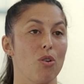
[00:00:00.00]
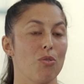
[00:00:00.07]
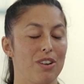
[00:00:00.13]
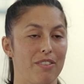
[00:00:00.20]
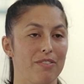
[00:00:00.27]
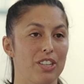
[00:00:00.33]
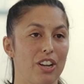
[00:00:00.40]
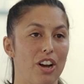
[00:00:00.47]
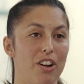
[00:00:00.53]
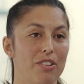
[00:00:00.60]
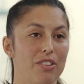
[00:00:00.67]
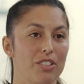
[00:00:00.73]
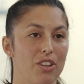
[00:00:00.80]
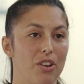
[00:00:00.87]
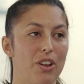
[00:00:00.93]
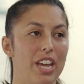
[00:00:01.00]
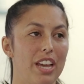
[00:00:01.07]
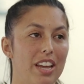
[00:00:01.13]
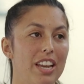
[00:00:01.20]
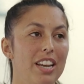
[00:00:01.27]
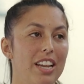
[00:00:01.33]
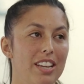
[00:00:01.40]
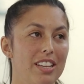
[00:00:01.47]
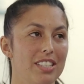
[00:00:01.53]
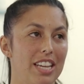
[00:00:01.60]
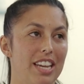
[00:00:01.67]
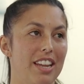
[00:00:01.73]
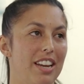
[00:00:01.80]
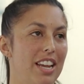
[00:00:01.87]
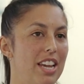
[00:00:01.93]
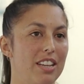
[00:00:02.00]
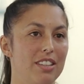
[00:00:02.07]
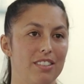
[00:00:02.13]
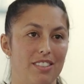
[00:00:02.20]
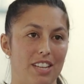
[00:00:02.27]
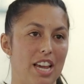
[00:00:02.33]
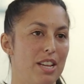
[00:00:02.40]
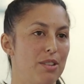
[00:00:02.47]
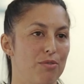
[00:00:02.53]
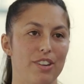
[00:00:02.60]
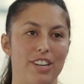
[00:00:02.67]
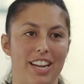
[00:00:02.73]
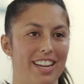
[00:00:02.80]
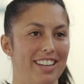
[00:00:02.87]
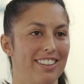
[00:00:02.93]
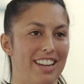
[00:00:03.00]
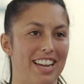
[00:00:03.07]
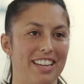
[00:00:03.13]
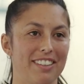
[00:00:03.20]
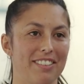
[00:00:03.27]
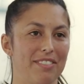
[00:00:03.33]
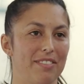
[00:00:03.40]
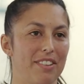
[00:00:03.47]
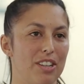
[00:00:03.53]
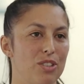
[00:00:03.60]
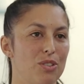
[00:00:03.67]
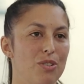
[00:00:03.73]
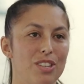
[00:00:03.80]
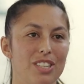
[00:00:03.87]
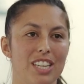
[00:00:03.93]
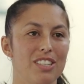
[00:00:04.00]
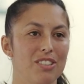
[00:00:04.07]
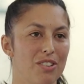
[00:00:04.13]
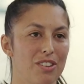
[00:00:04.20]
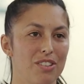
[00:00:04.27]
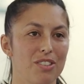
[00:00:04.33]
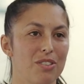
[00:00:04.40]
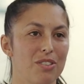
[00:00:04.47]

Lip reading: old enough to go. So in his head, he's ready. Like, as soon as he turns